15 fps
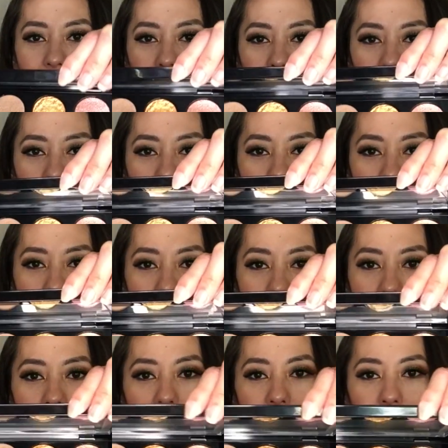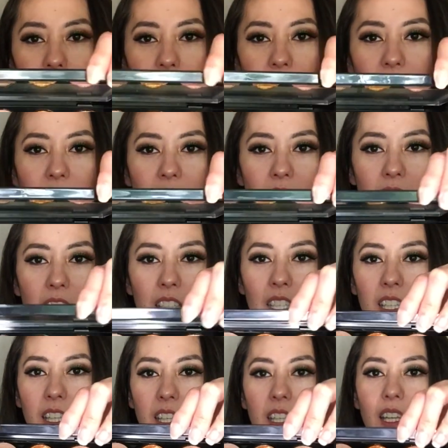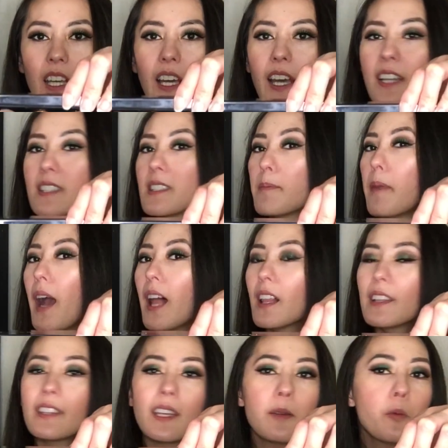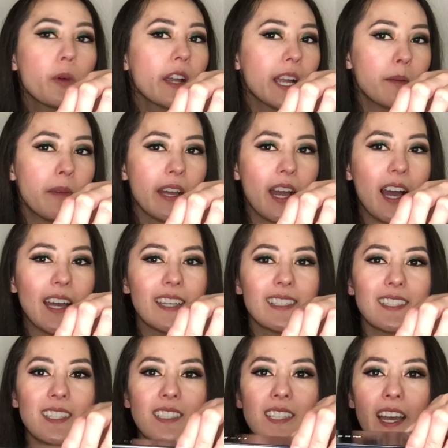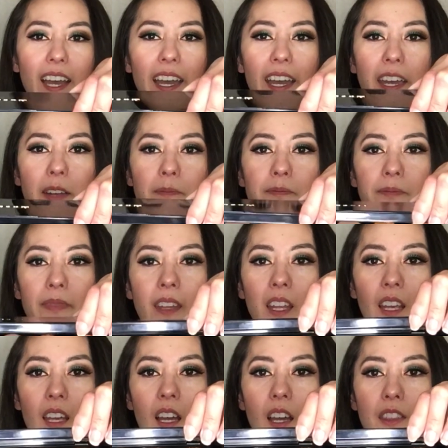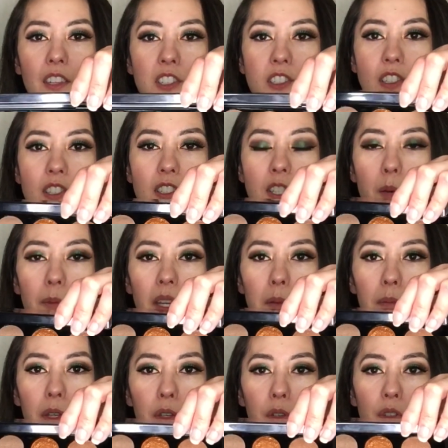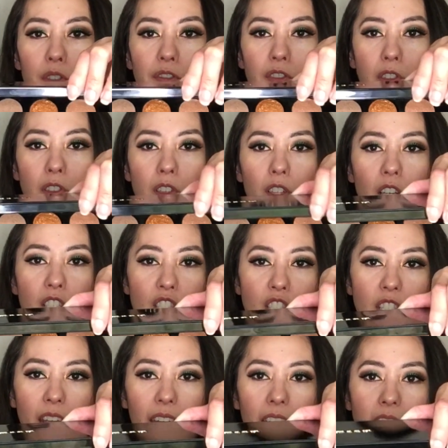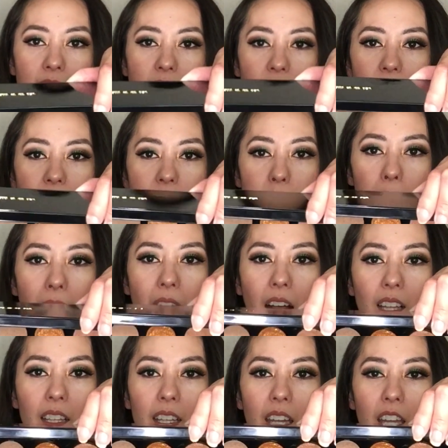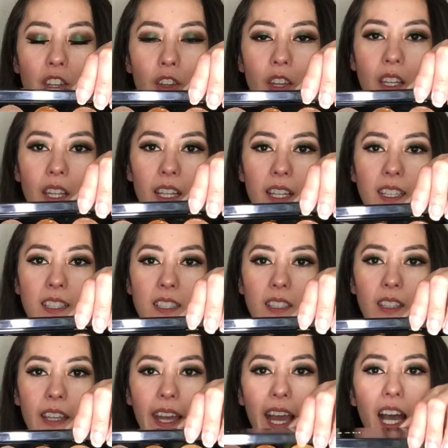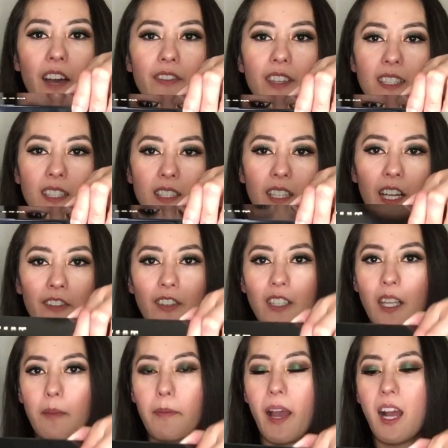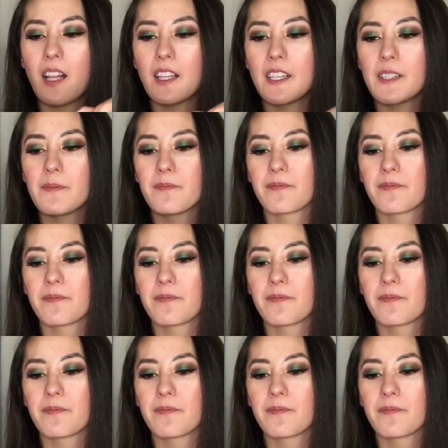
Look at that green. It's the palette that I'm wearing on my eyes today. There's just so many beautiful shades in this palette and you could easily have this as an everyday palette.